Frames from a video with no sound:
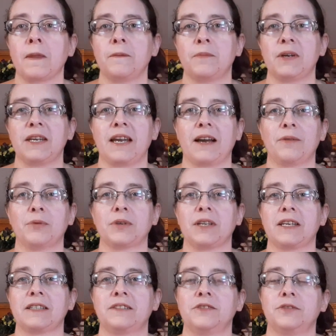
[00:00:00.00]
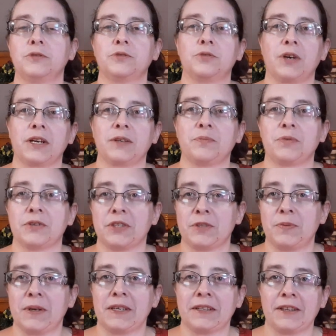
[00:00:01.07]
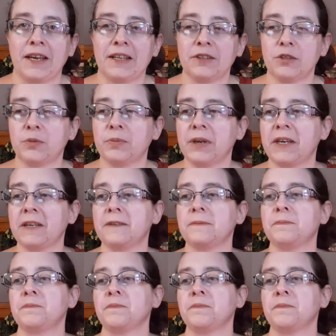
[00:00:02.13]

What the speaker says: But yeah, I would like to try to participate in that a little bit.